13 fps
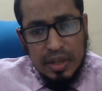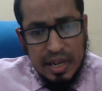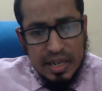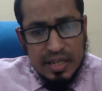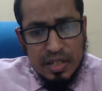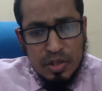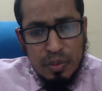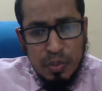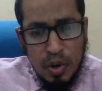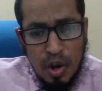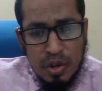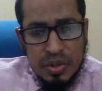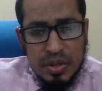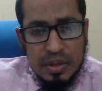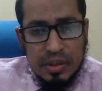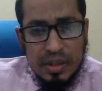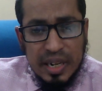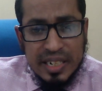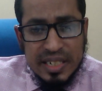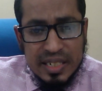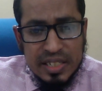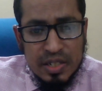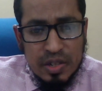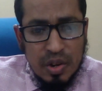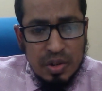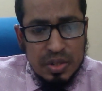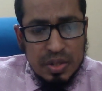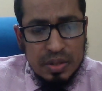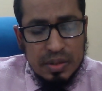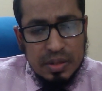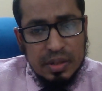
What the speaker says: excess of loss, exchange loss